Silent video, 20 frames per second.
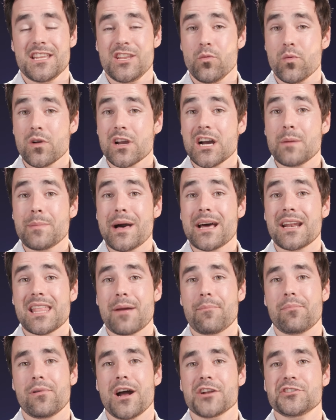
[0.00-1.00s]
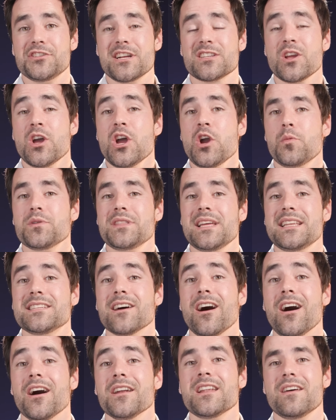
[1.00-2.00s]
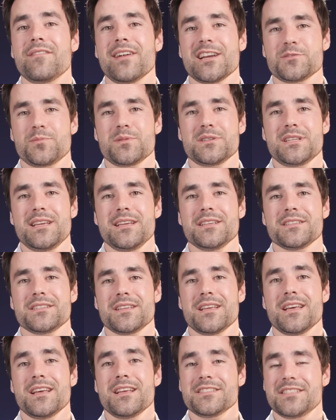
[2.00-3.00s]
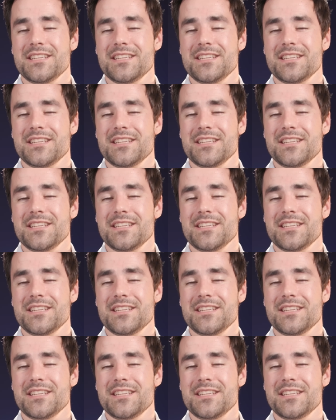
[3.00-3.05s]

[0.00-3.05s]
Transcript: and you will come out of that project with a ton of expertise.